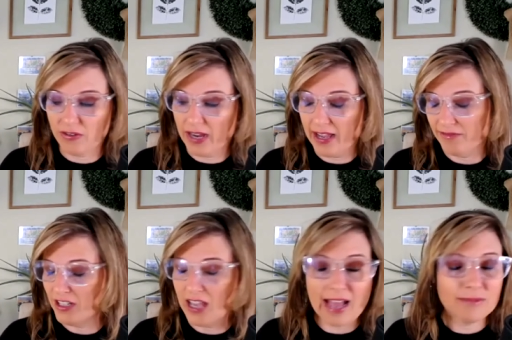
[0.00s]
I have
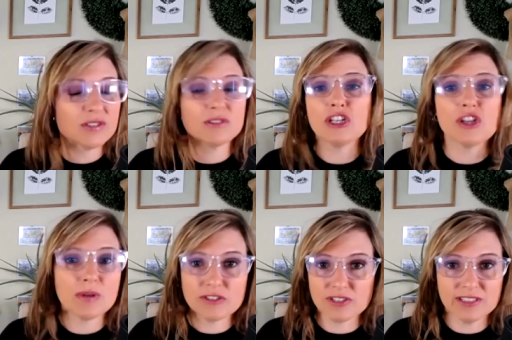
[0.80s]
absolutely no
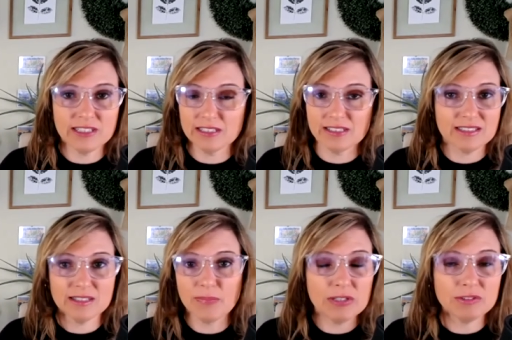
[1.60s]
interest in it. It doesn't
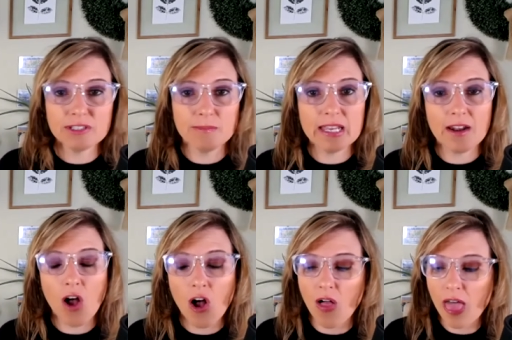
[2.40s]
appeal to me at
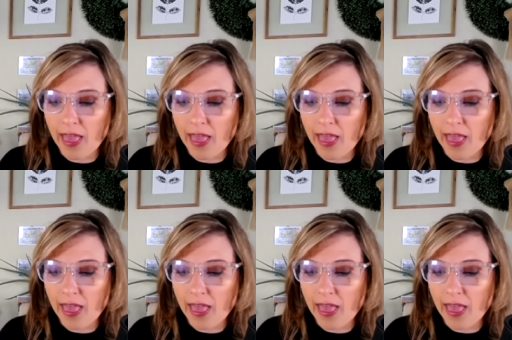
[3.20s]
all.